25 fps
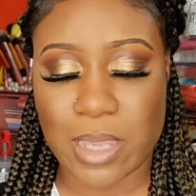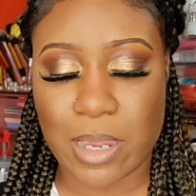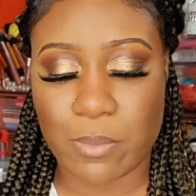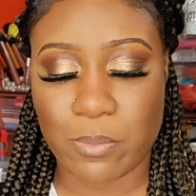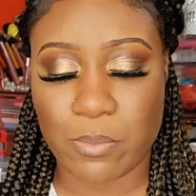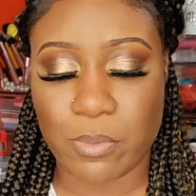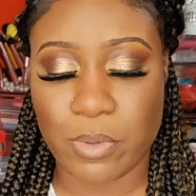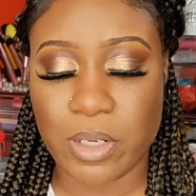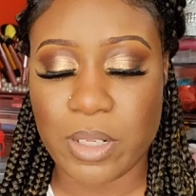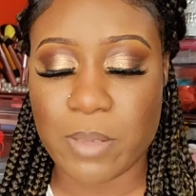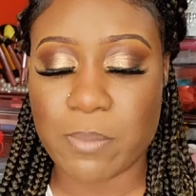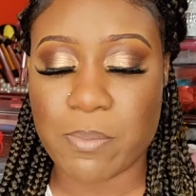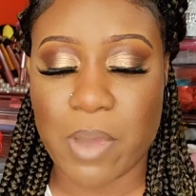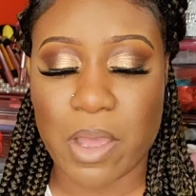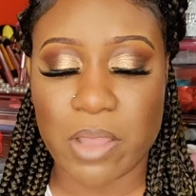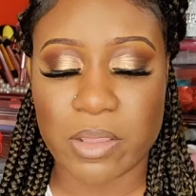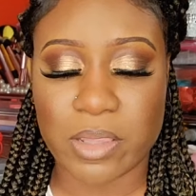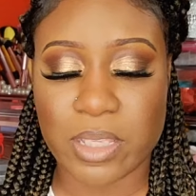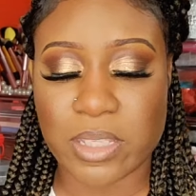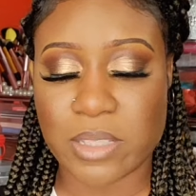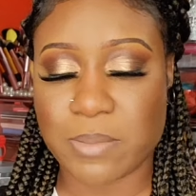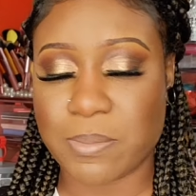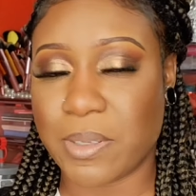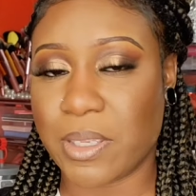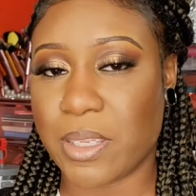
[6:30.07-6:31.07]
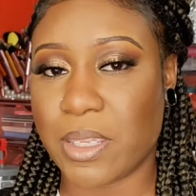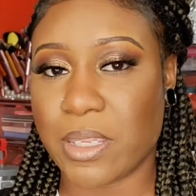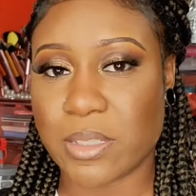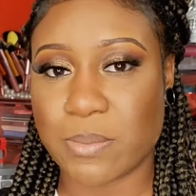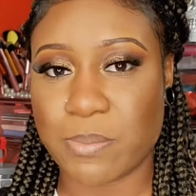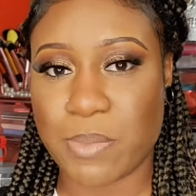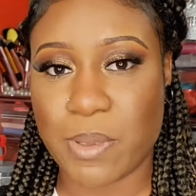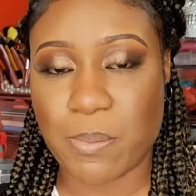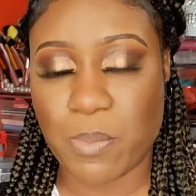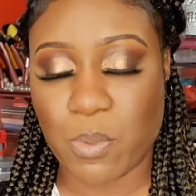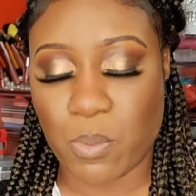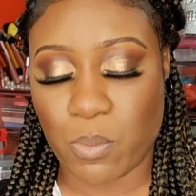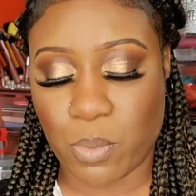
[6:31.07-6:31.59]
I really bought this because
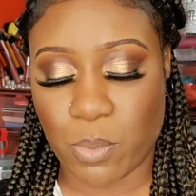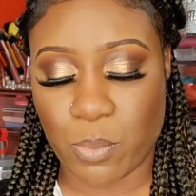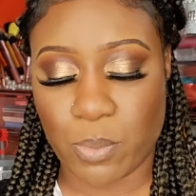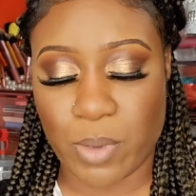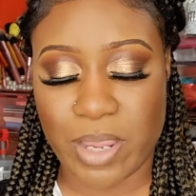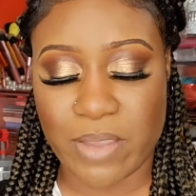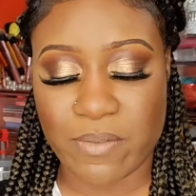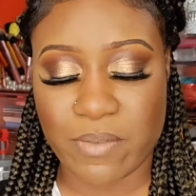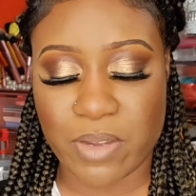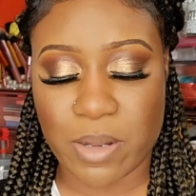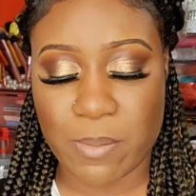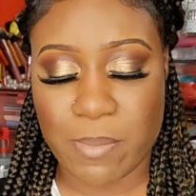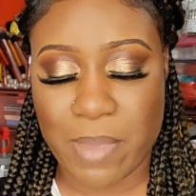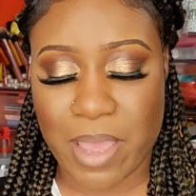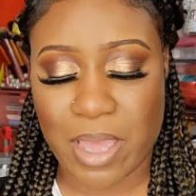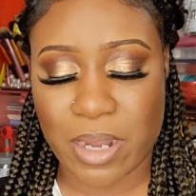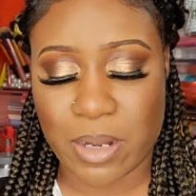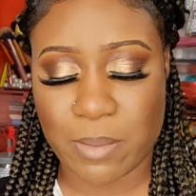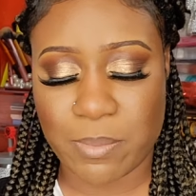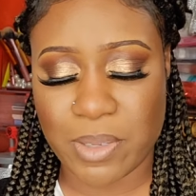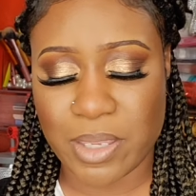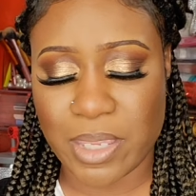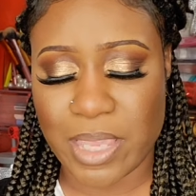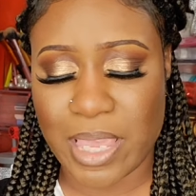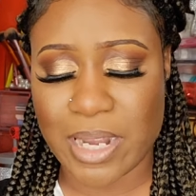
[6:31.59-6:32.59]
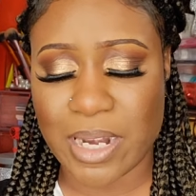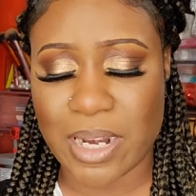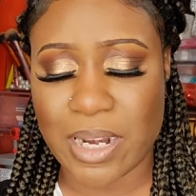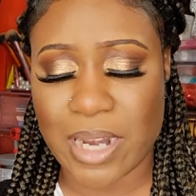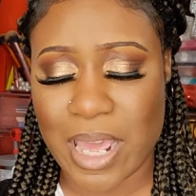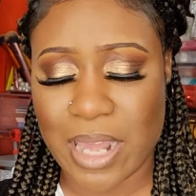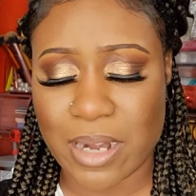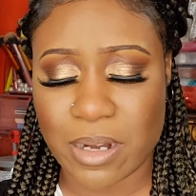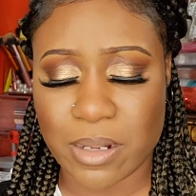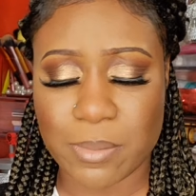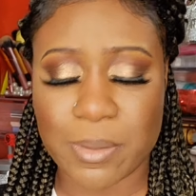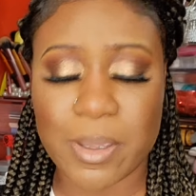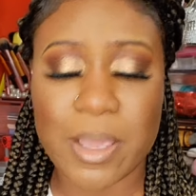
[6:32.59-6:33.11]
people were raving about it and a
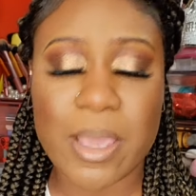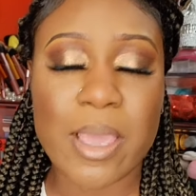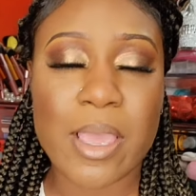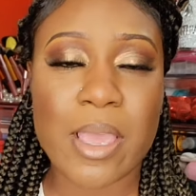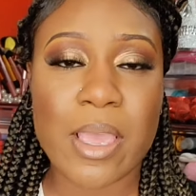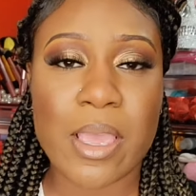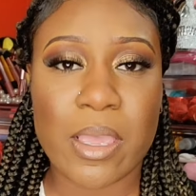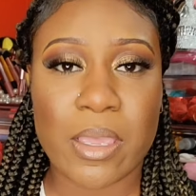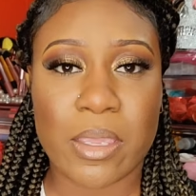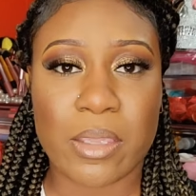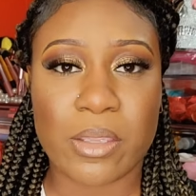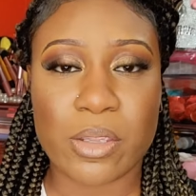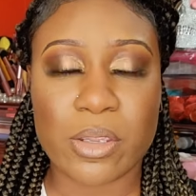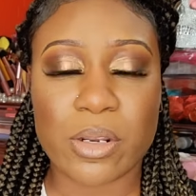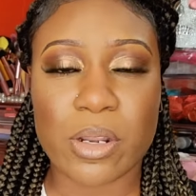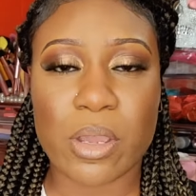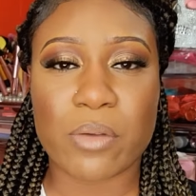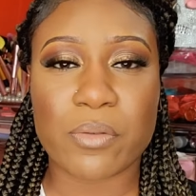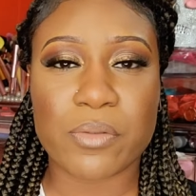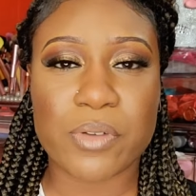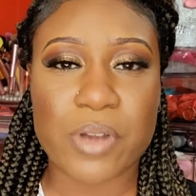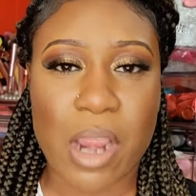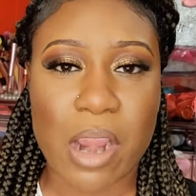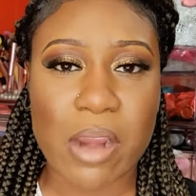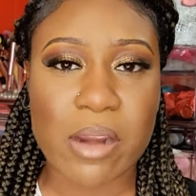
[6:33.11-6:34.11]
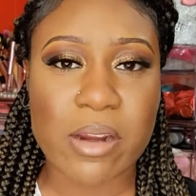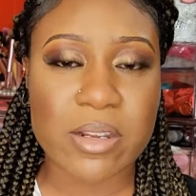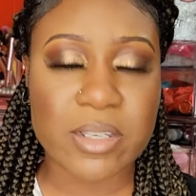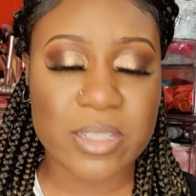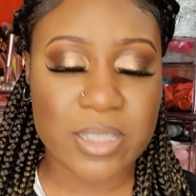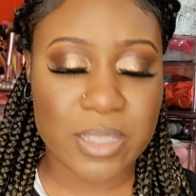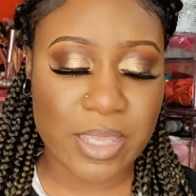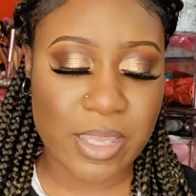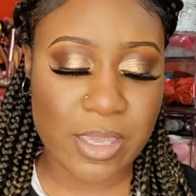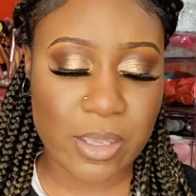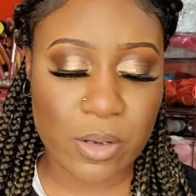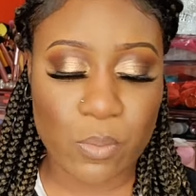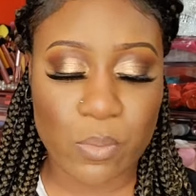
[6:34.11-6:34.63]
lot of you know darker
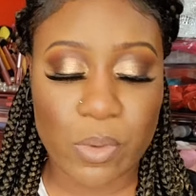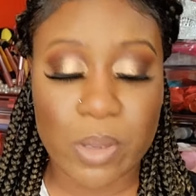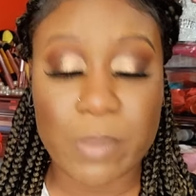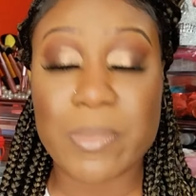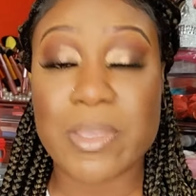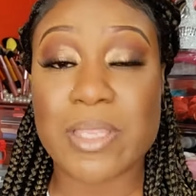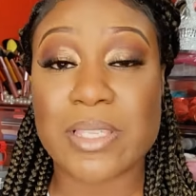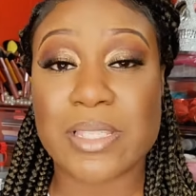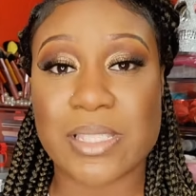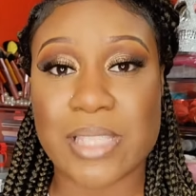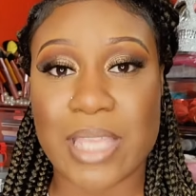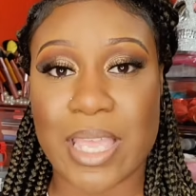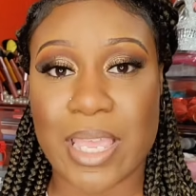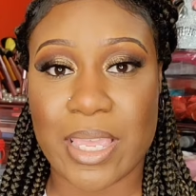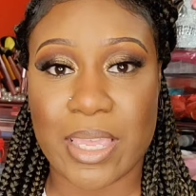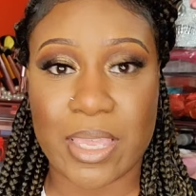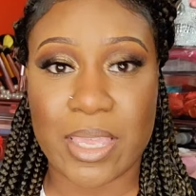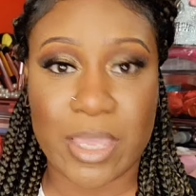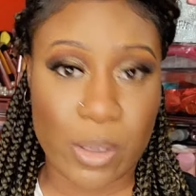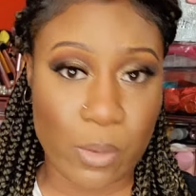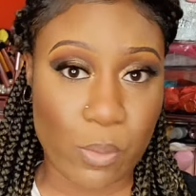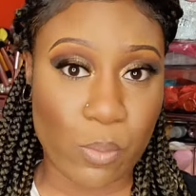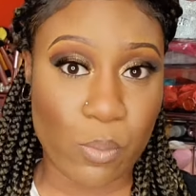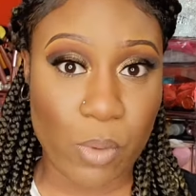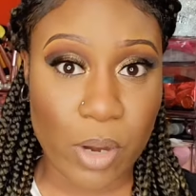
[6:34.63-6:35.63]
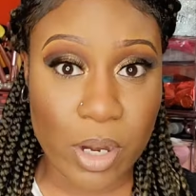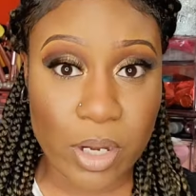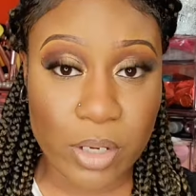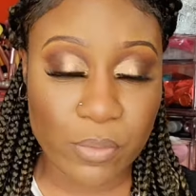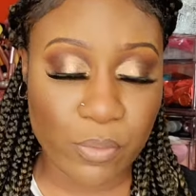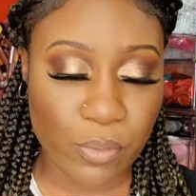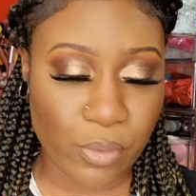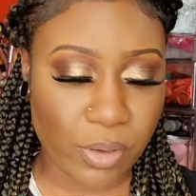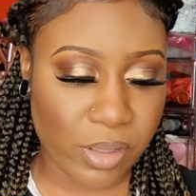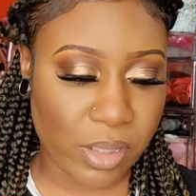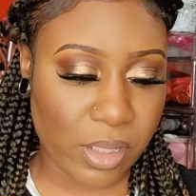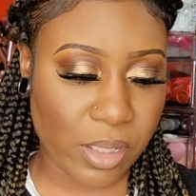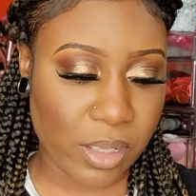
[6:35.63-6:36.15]
skinned women say it worked
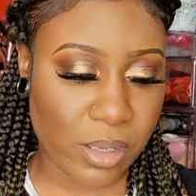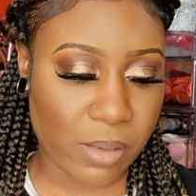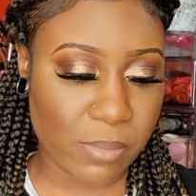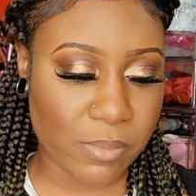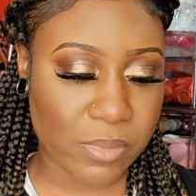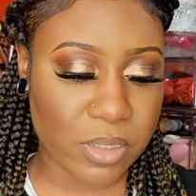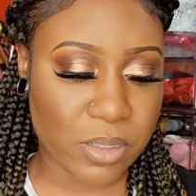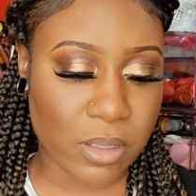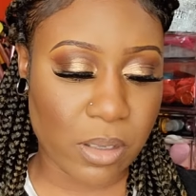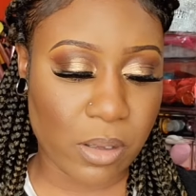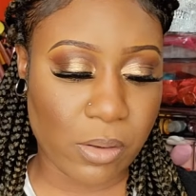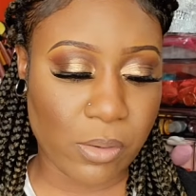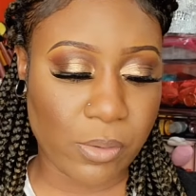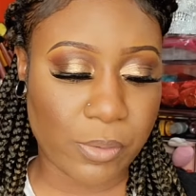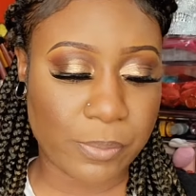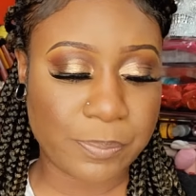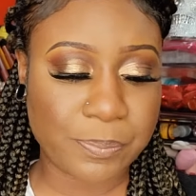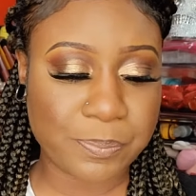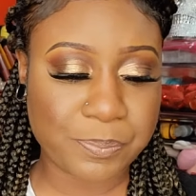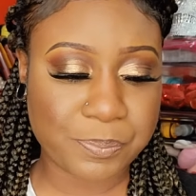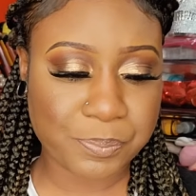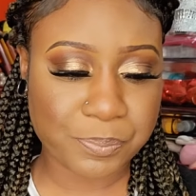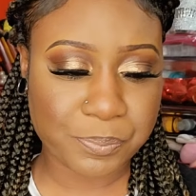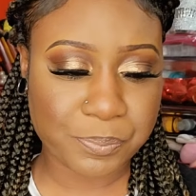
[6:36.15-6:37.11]
for them so